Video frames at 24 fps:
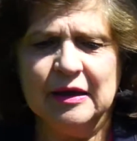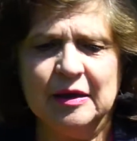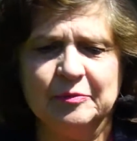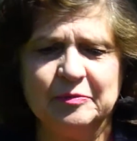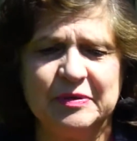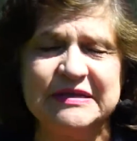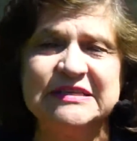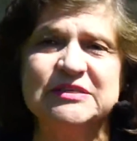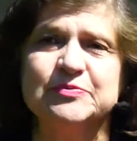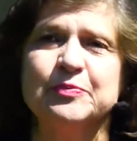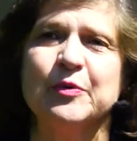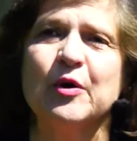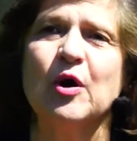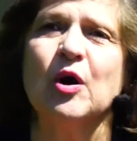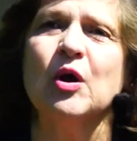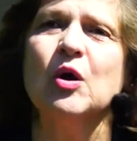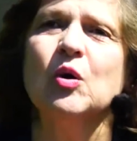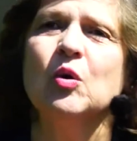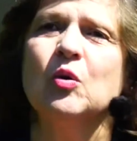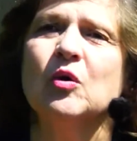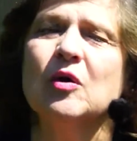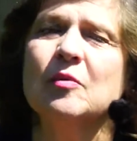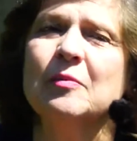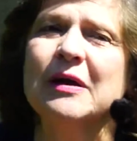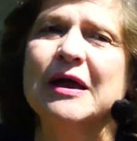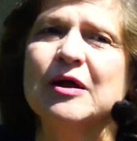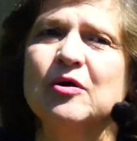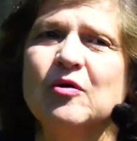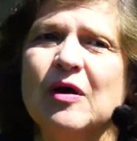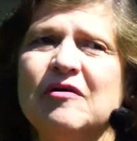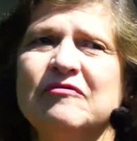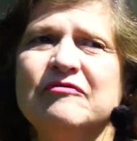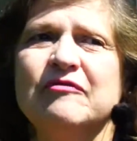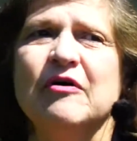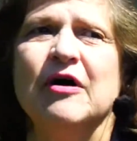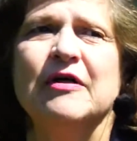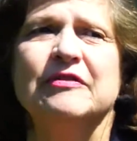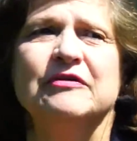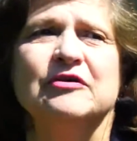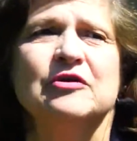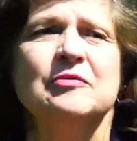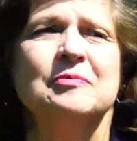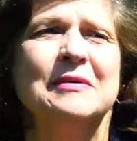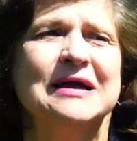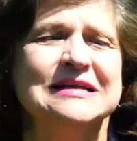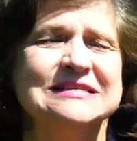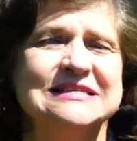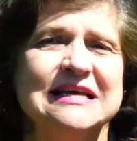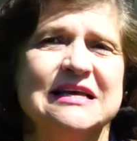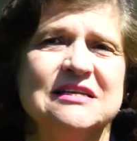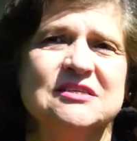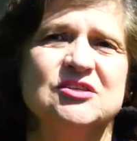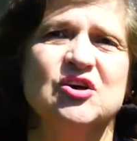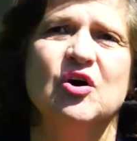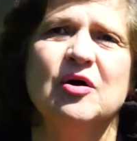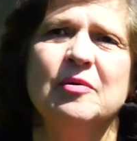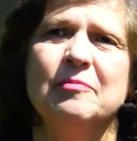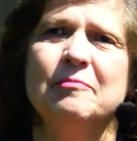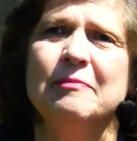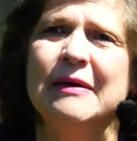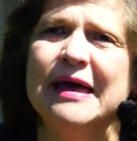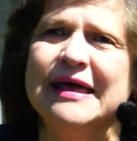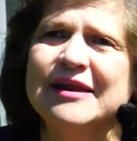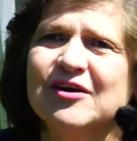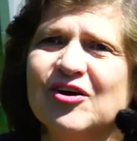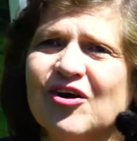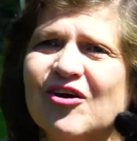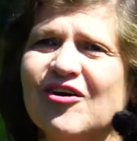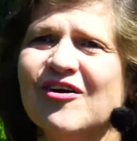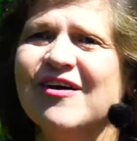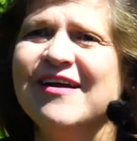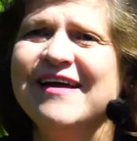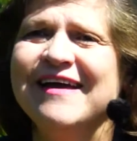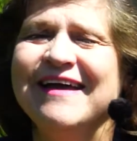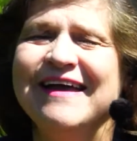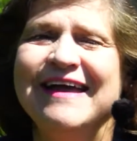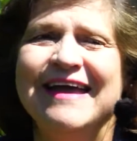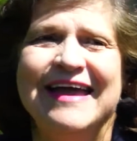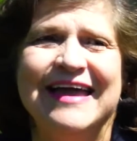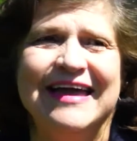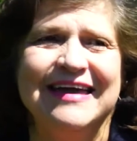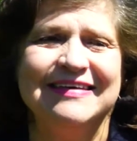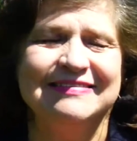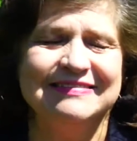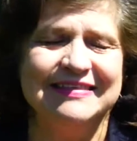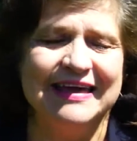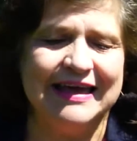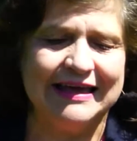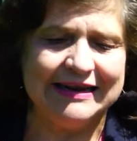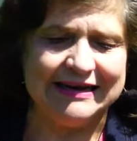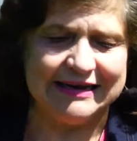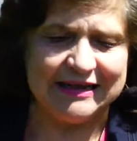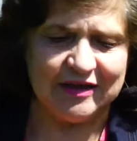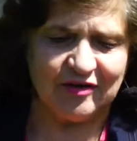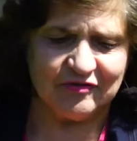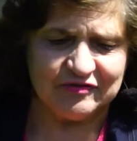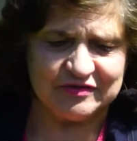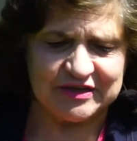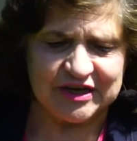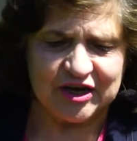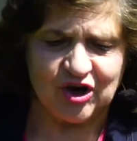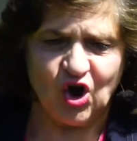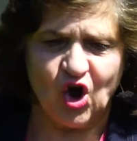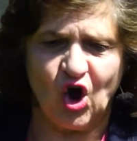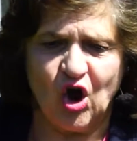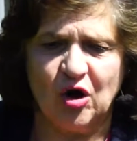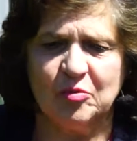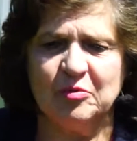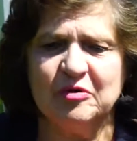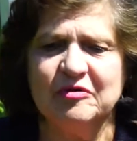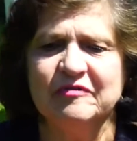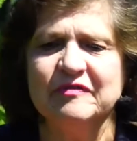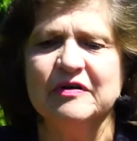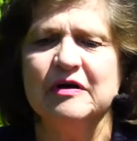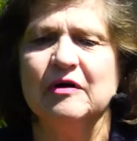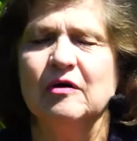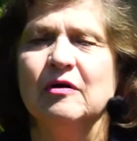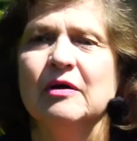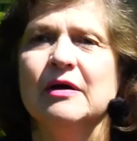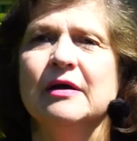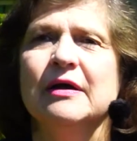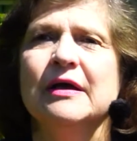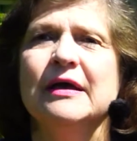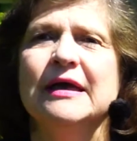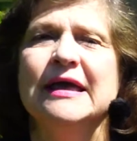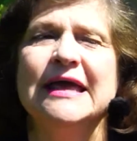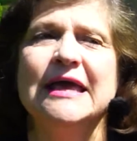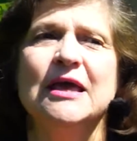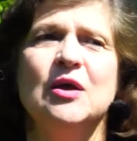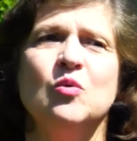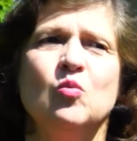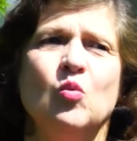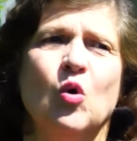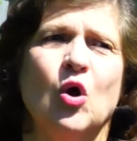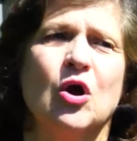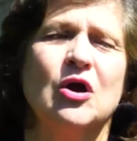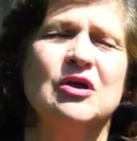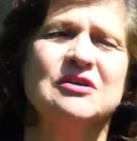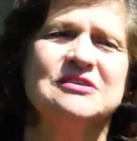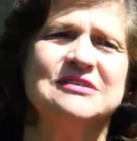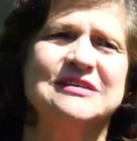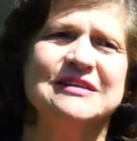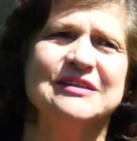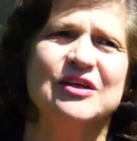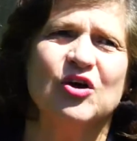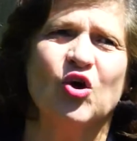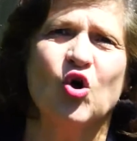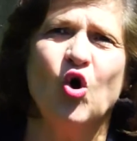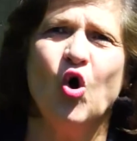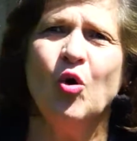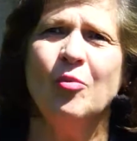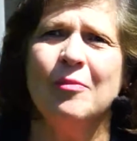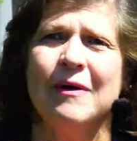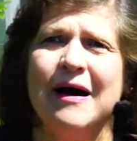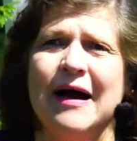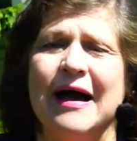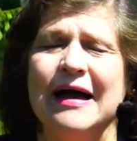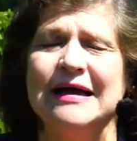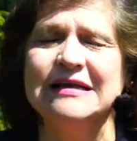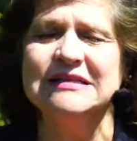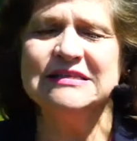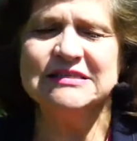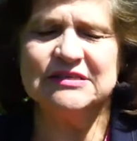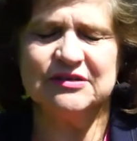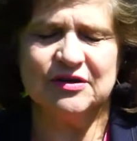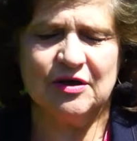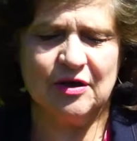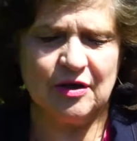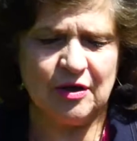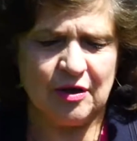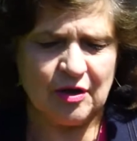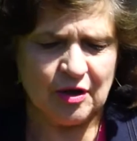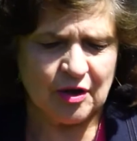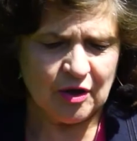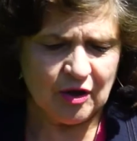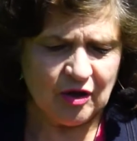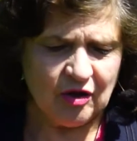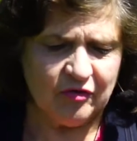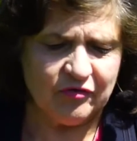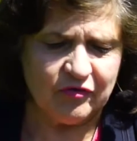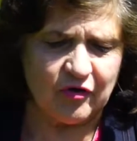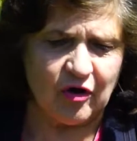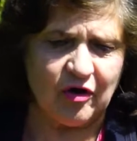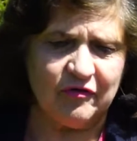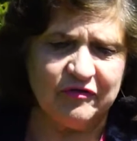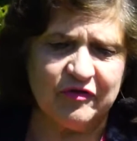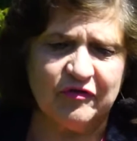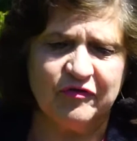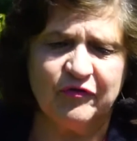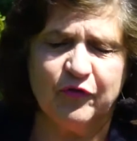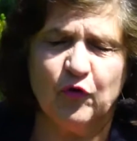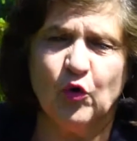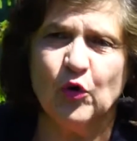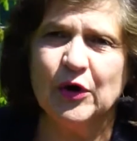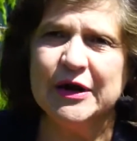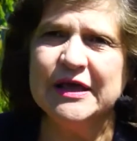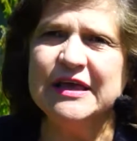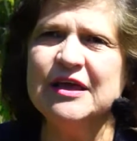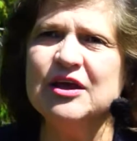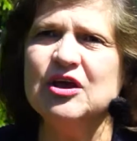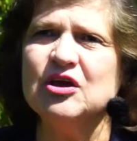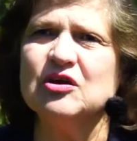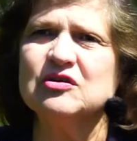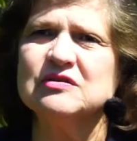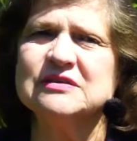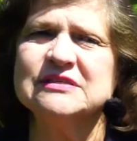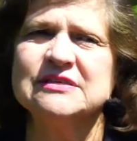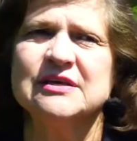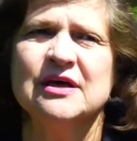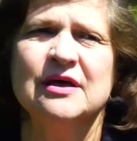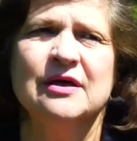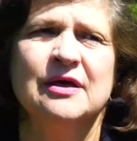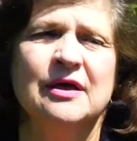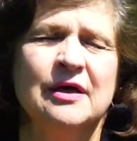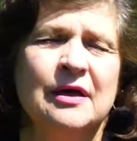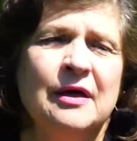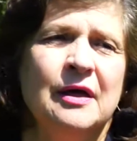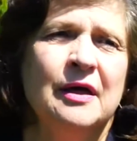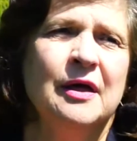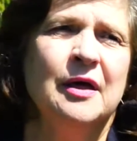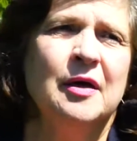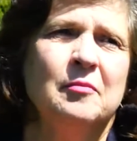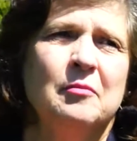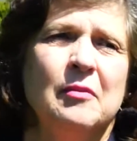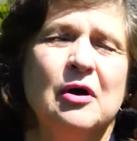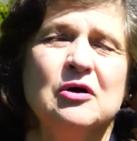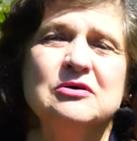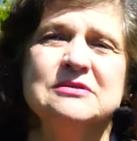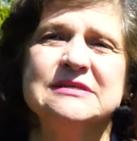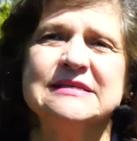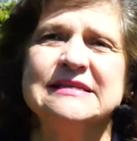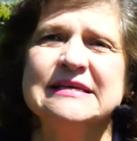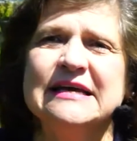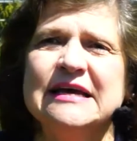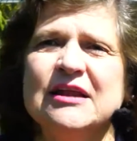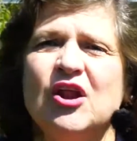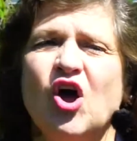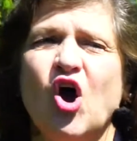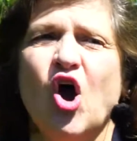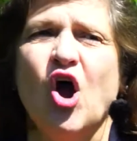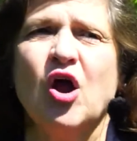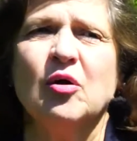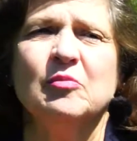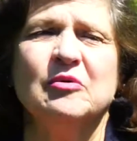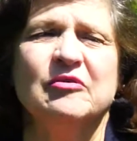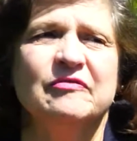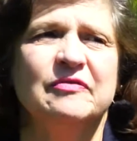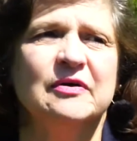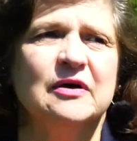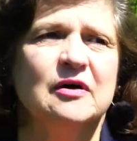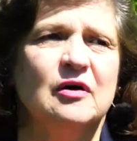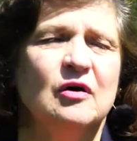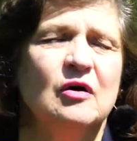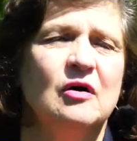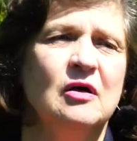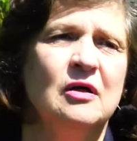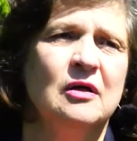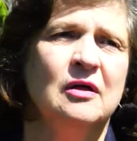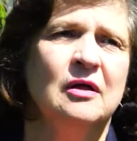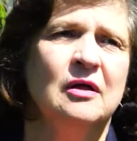Pittsburgh, where my grandfather, my Zedzo, met her, and they lived in Harmerville. He worked in the coal mines for over 40 years, mostly in Harmerville,